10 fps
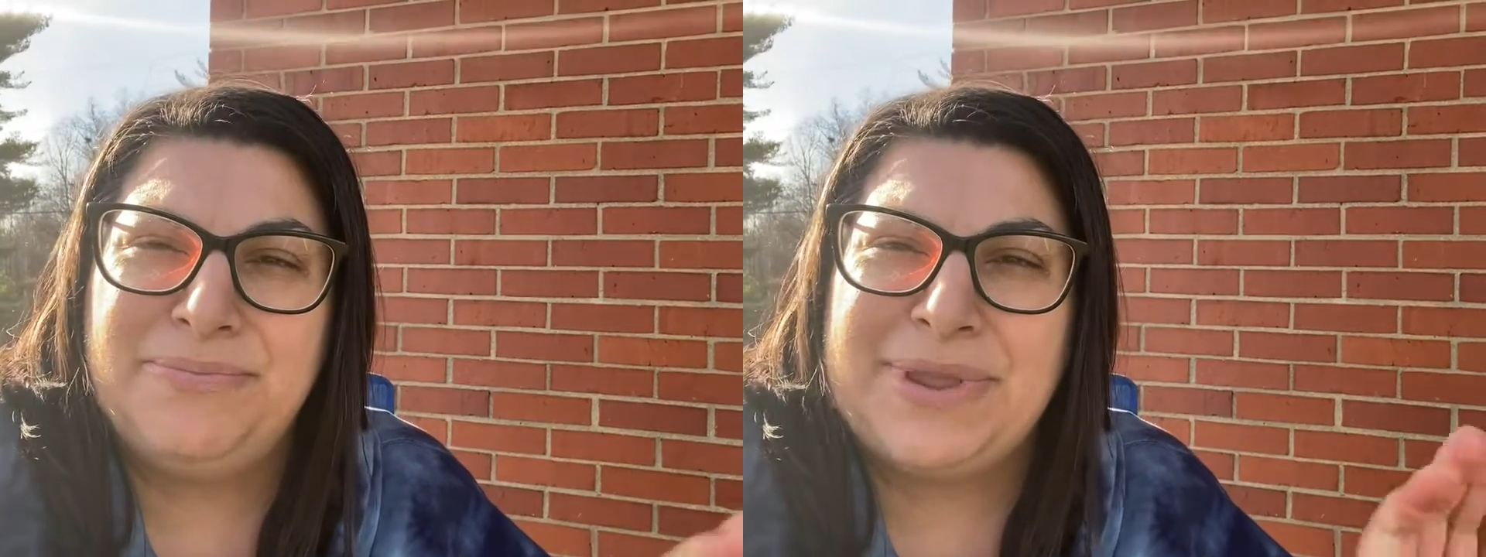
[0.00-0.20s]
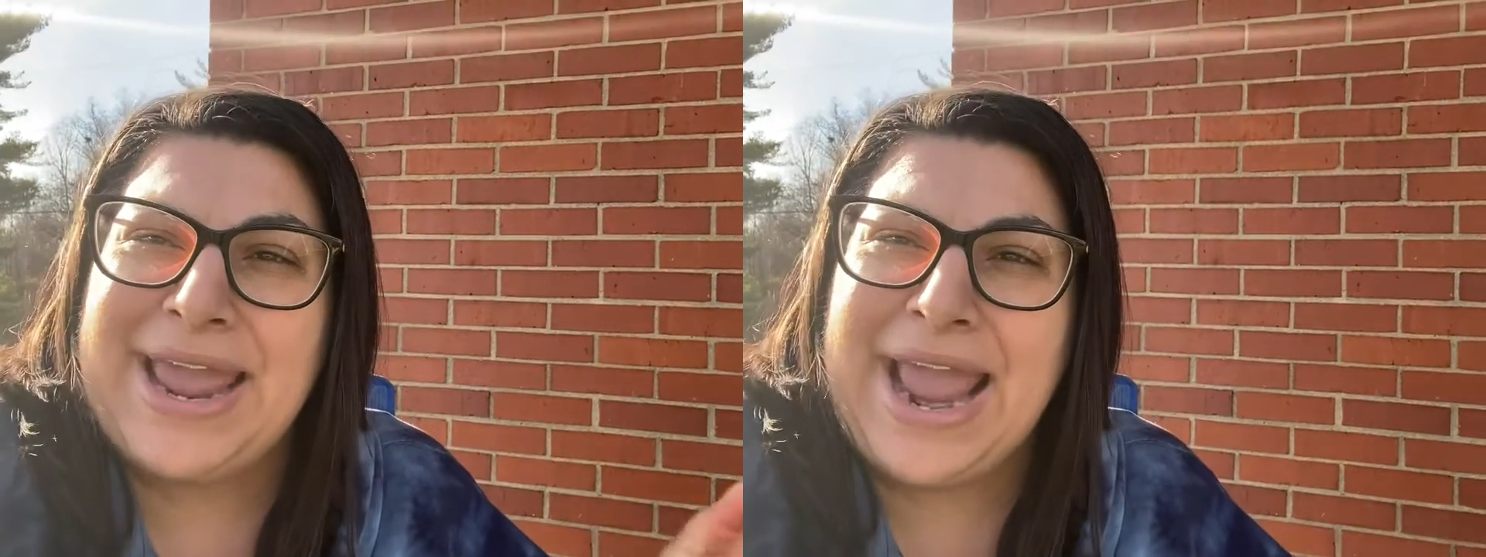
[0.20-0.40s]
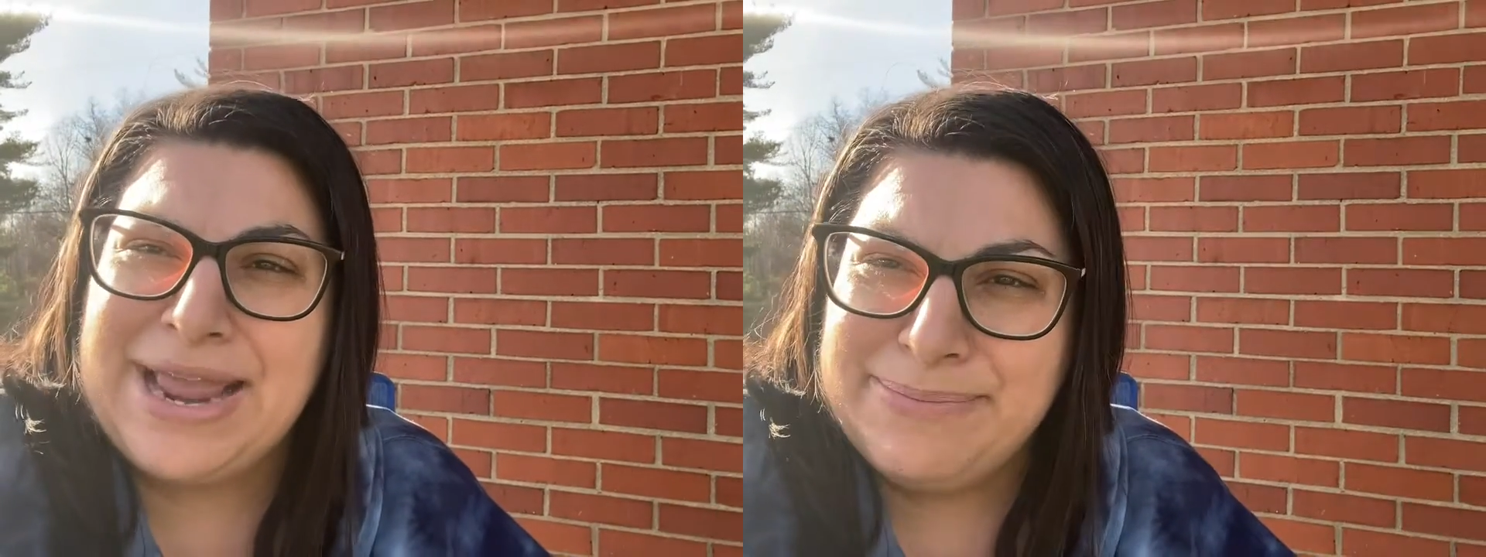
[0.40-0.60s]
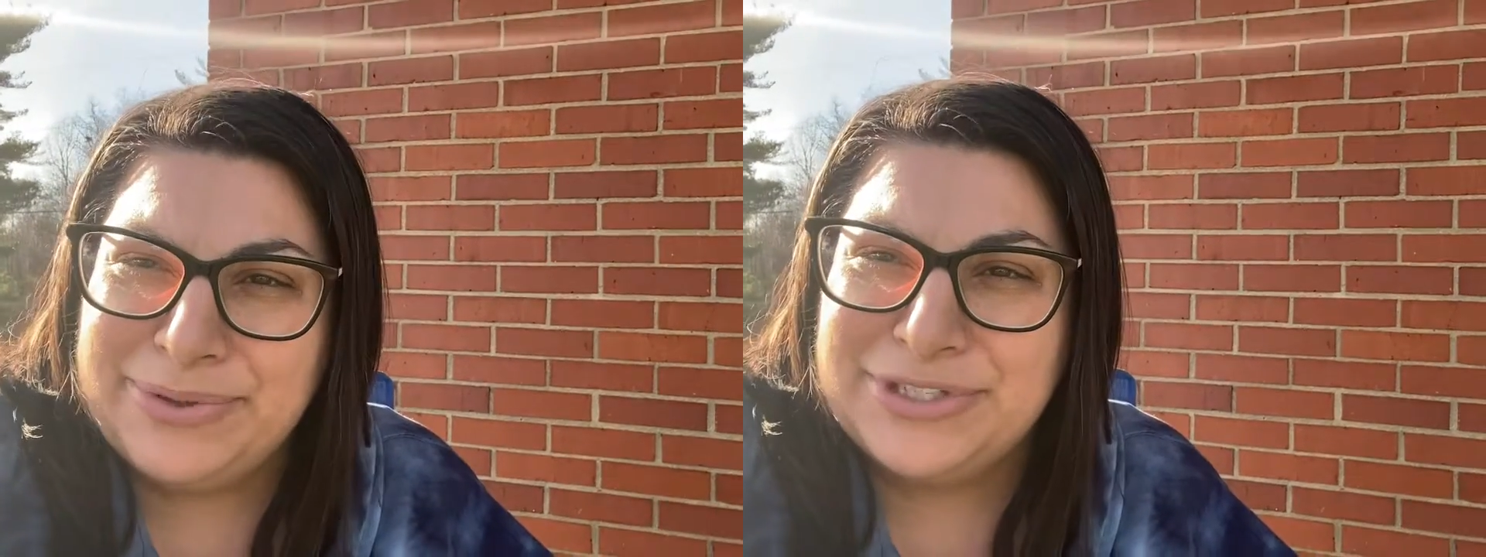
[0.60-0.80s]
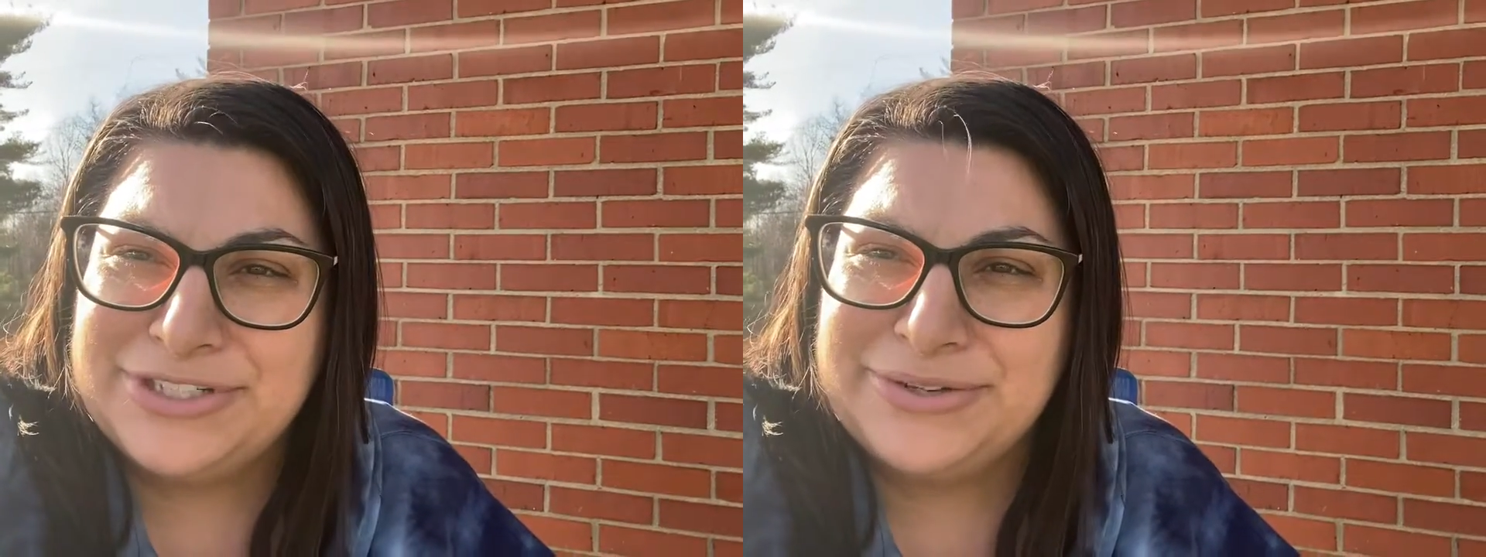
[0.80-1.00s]
be
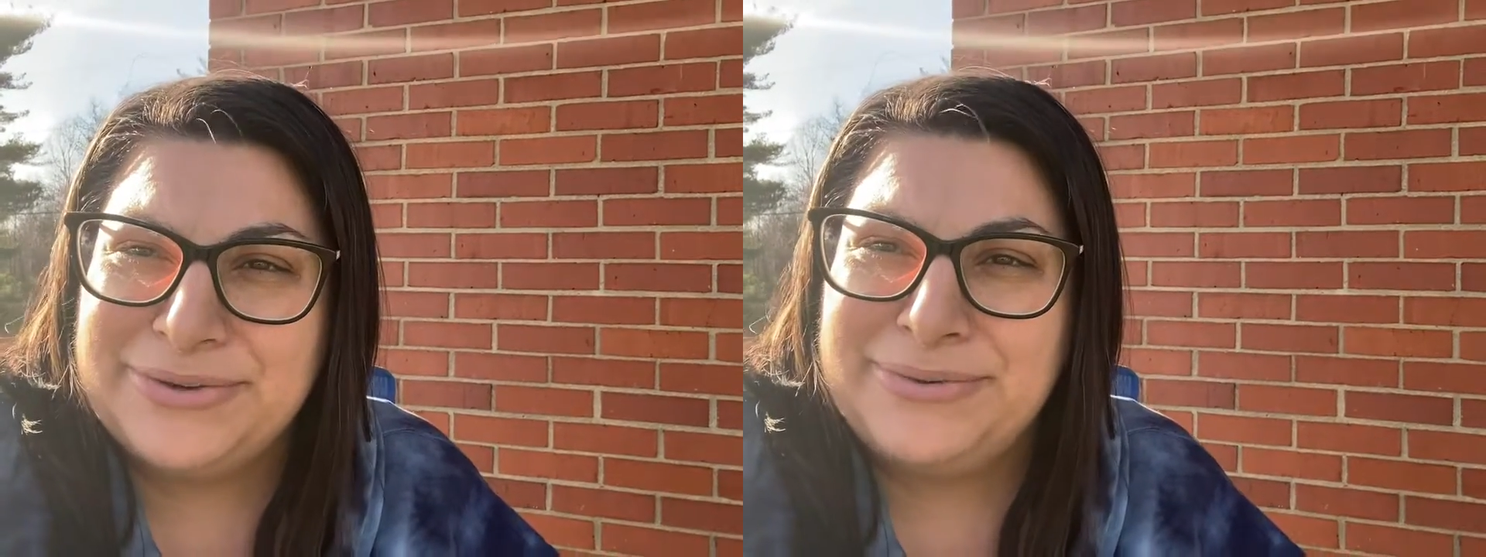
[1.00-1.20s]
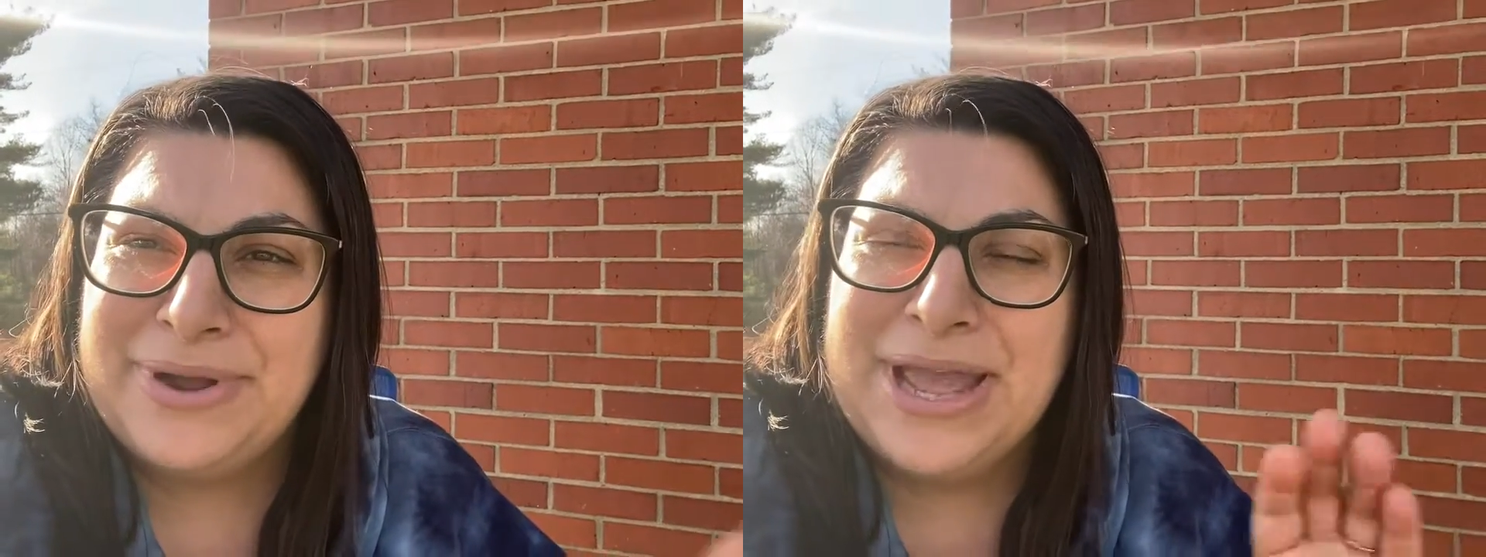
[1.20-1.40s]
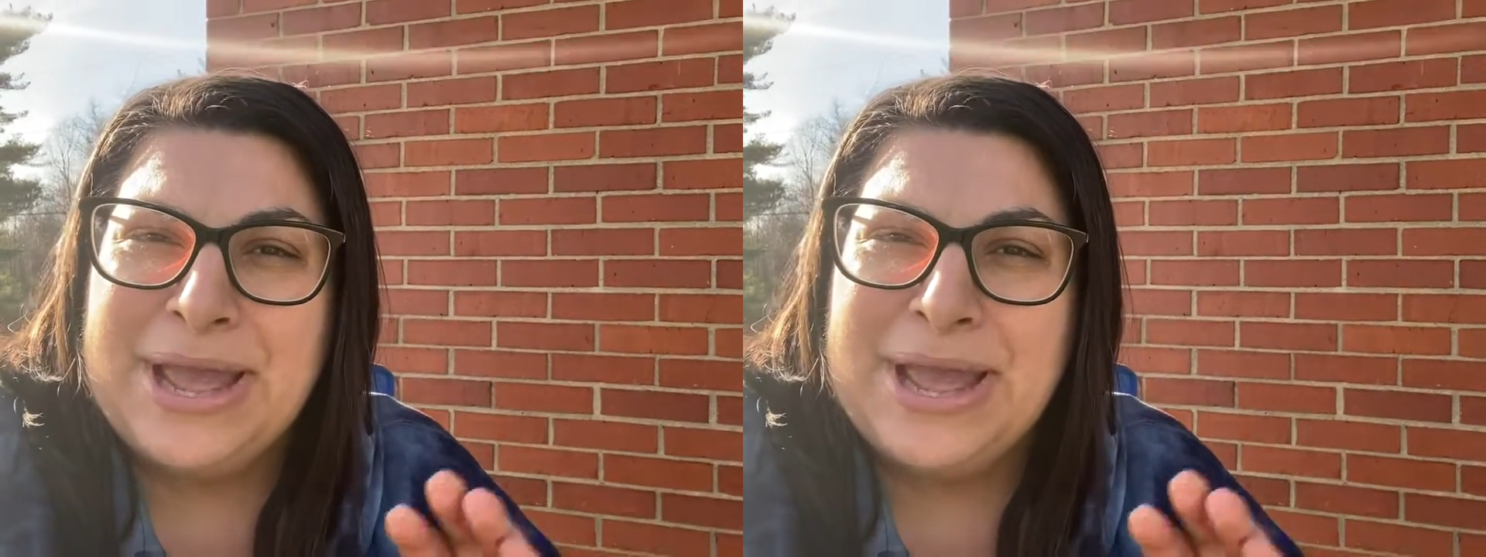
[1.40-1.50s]
able to